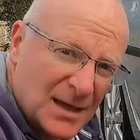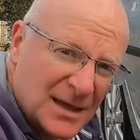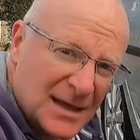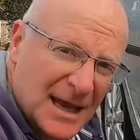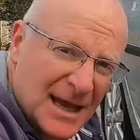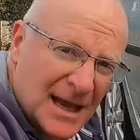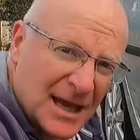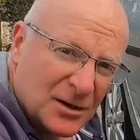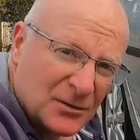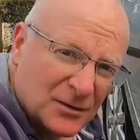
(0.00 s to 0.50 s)

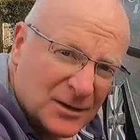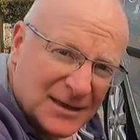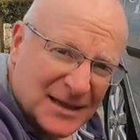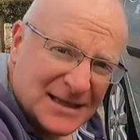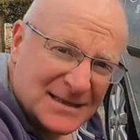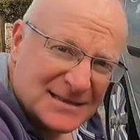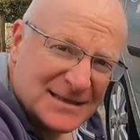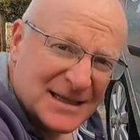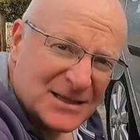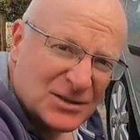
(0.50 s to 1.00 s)
Now, the
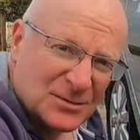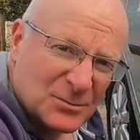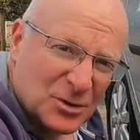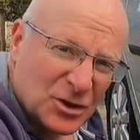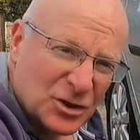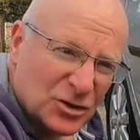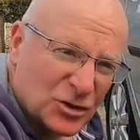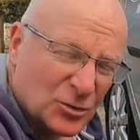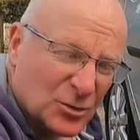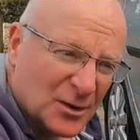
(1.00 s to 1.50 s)
next stage I'm going
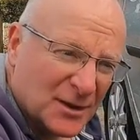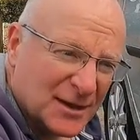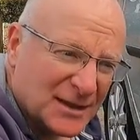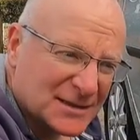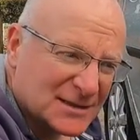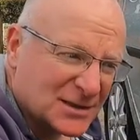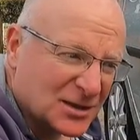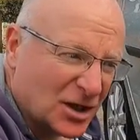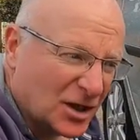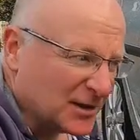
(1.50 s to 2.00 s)
to do on
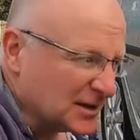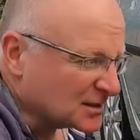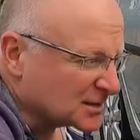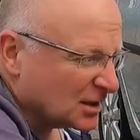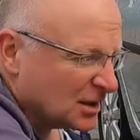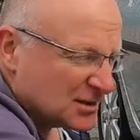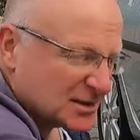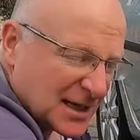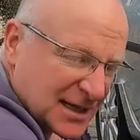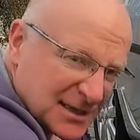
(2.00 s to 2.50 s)
this
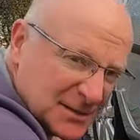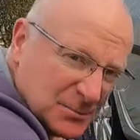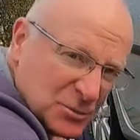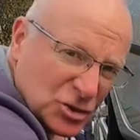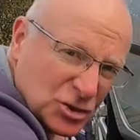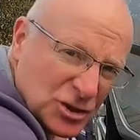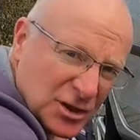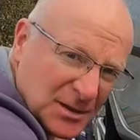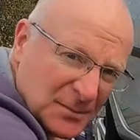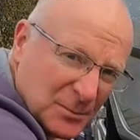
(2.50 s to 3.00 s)
car's had a
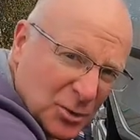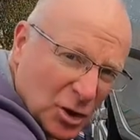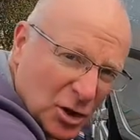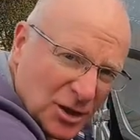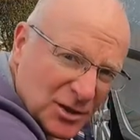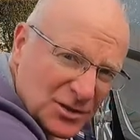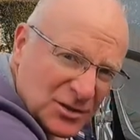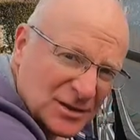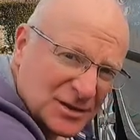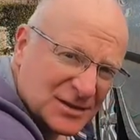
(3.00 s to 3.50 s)
machine
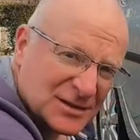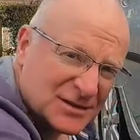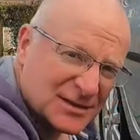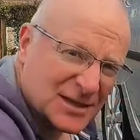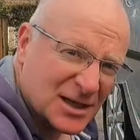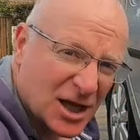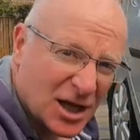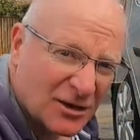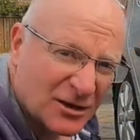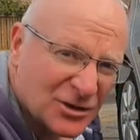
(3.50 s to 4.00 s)
polish. This is a
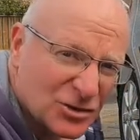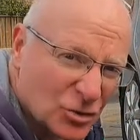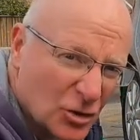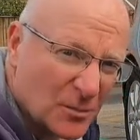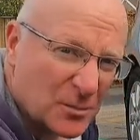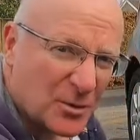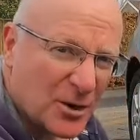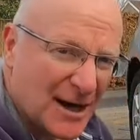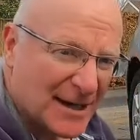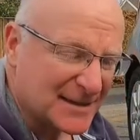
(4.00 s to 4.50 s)
car I sort
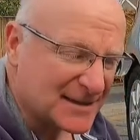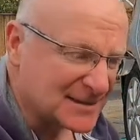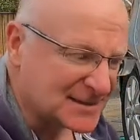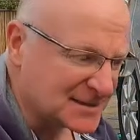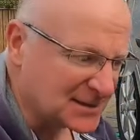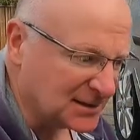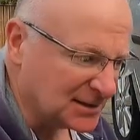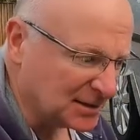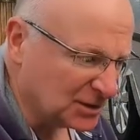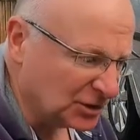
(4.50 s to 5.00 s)
of
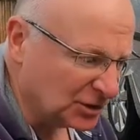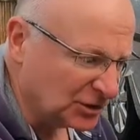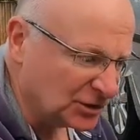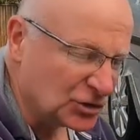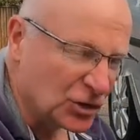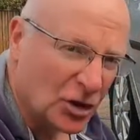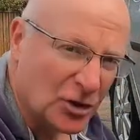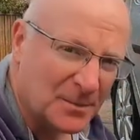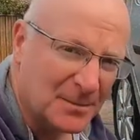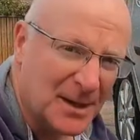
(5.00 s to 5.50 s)
practiced and
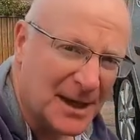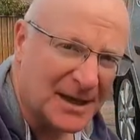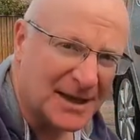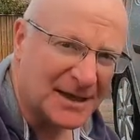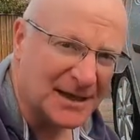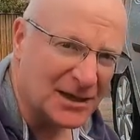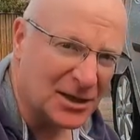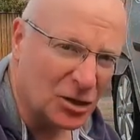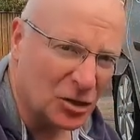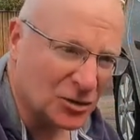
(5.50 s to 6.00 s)
learnt on back
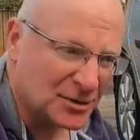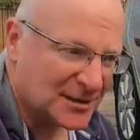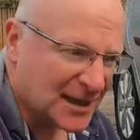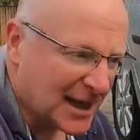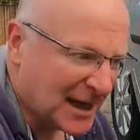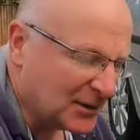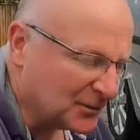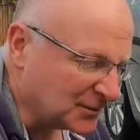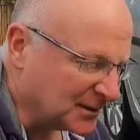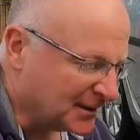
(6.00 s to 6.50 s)
in
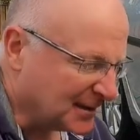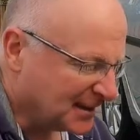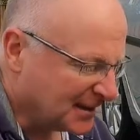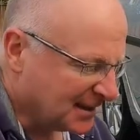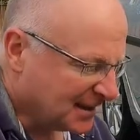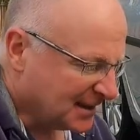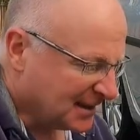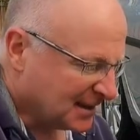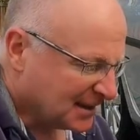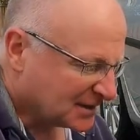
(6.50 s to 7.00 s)
lockdown.
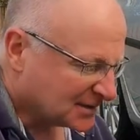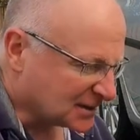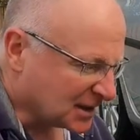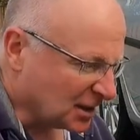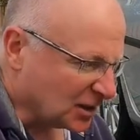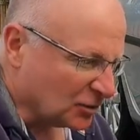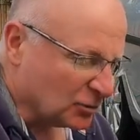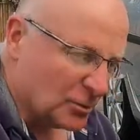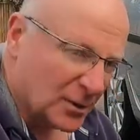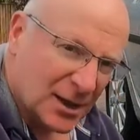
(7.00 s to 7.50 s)

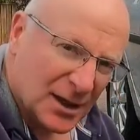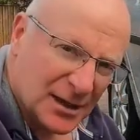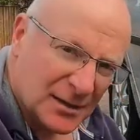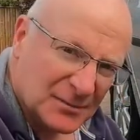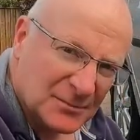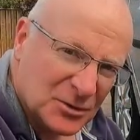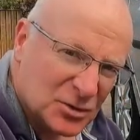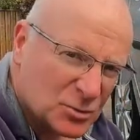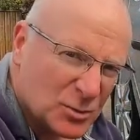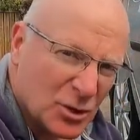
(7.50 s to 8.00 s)
So
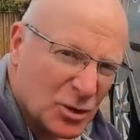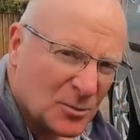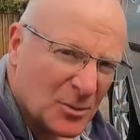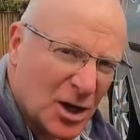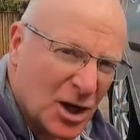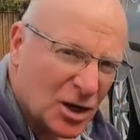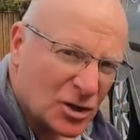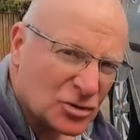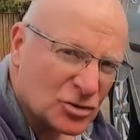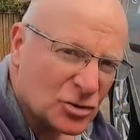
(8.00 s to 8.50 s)
swirl
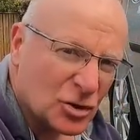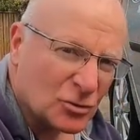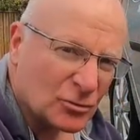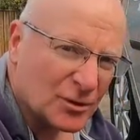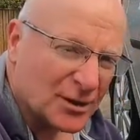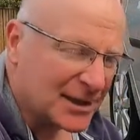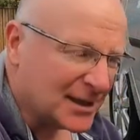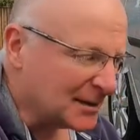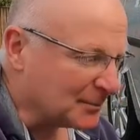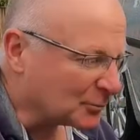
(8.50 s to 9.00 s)
marks, not
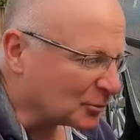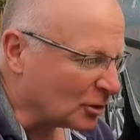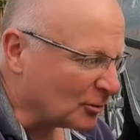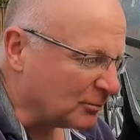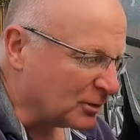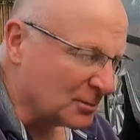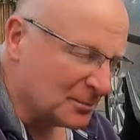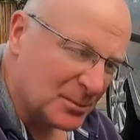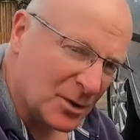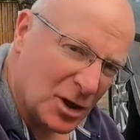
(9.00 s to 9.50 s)
really a
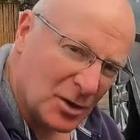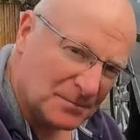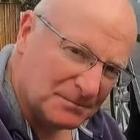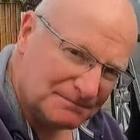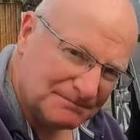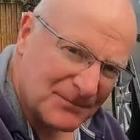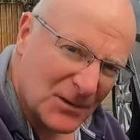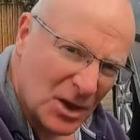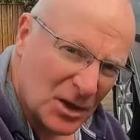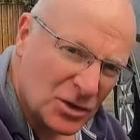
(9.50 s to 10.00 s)
problem, but
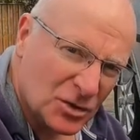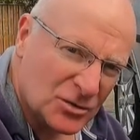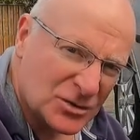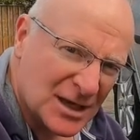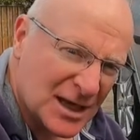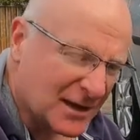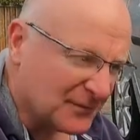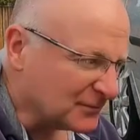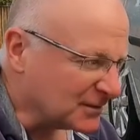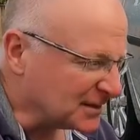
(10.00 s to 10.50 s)
I use
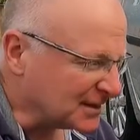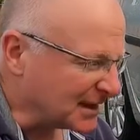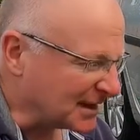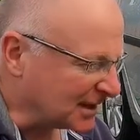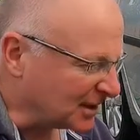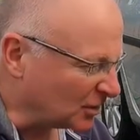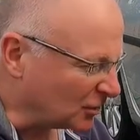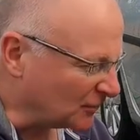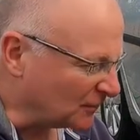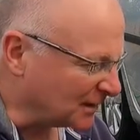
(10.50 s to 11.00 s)
it every day,
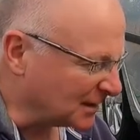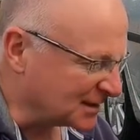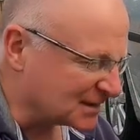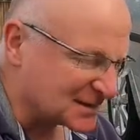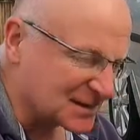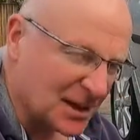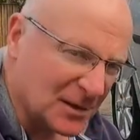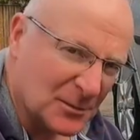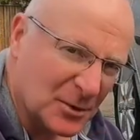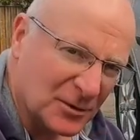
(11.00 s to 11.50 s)
and over the
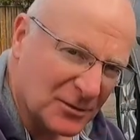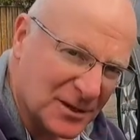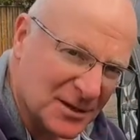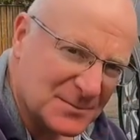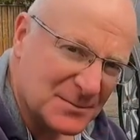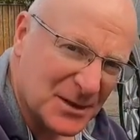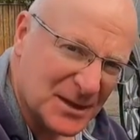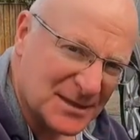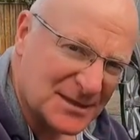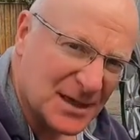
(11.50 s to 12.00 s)
summer it's
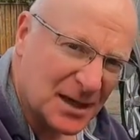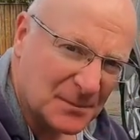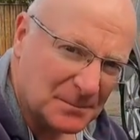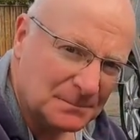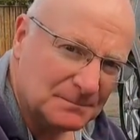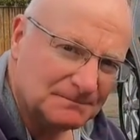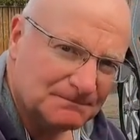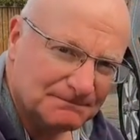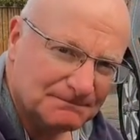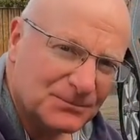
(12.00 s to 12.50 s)
picked up
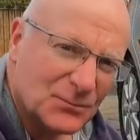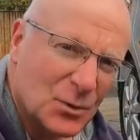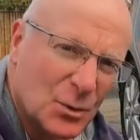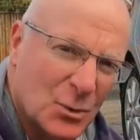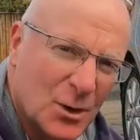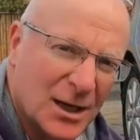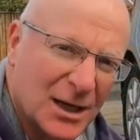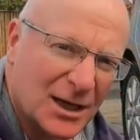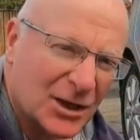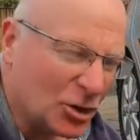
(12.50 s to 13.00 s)

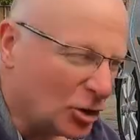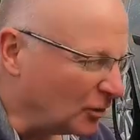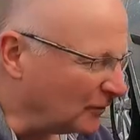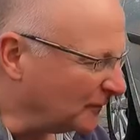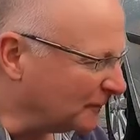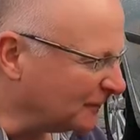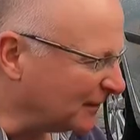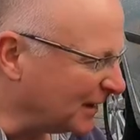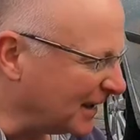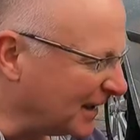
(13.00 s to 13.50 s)
quite a lot
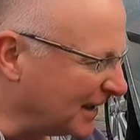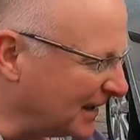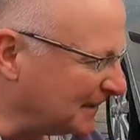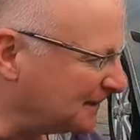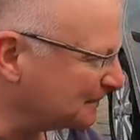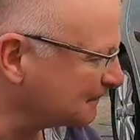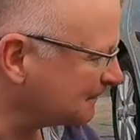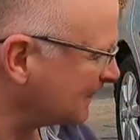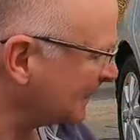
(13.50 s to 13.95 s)
of